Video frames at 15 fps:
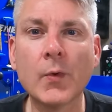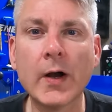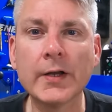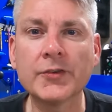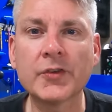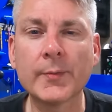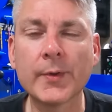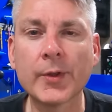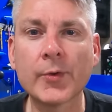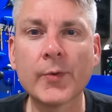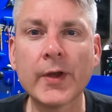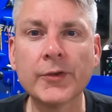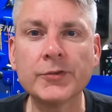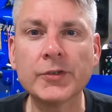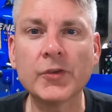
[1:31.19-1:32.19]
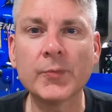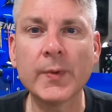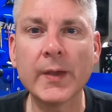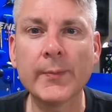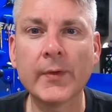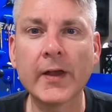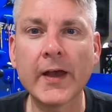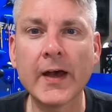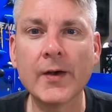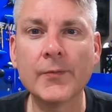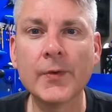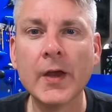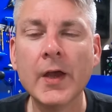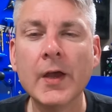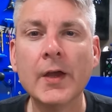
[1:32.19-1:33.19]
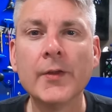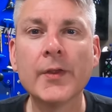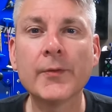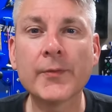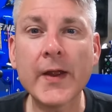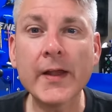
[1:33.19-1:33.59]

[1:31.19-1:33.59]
watch some of the questions people have that,